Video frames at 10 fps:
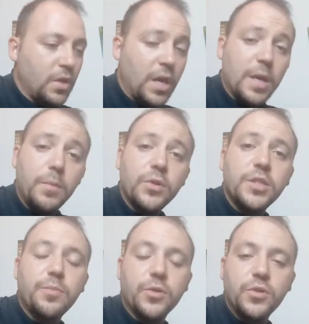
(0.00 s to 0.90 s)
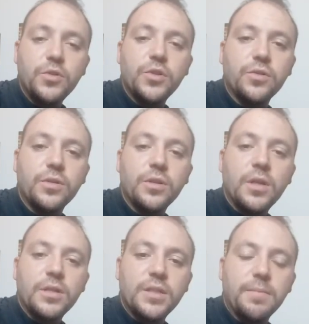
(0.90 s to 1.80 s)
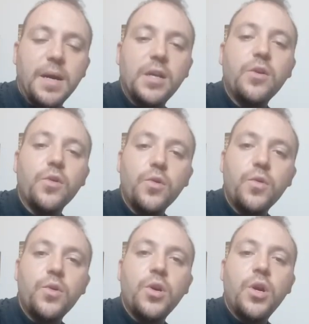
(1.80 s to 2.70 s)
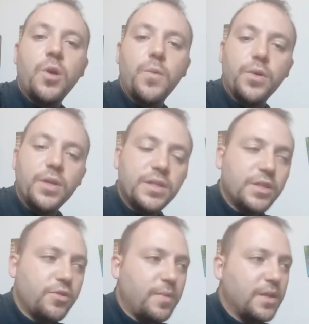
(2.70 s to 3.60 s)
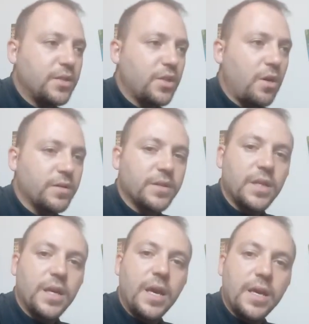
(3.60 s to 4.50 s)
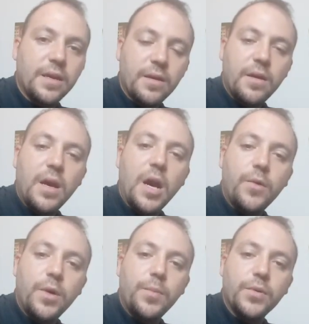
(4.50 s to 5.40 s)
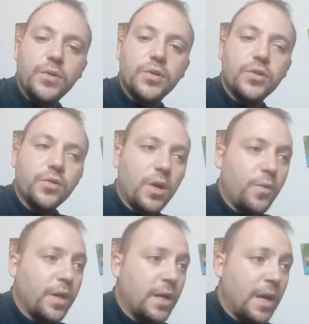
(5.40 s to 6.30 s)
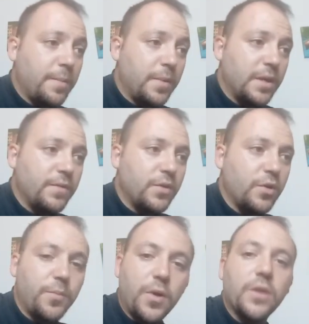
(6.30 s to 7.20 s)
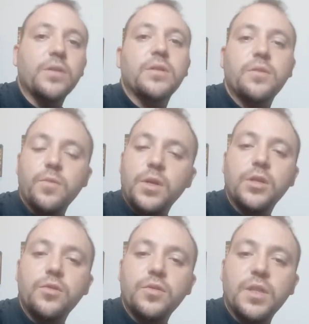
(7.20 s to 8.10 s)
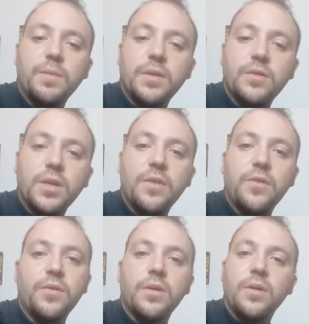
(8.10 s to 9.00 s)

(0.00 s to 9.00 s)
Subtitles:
a music producer, somebody who will listen to my song and say, hey, I want to produce you, I believe in your product, we can do something together.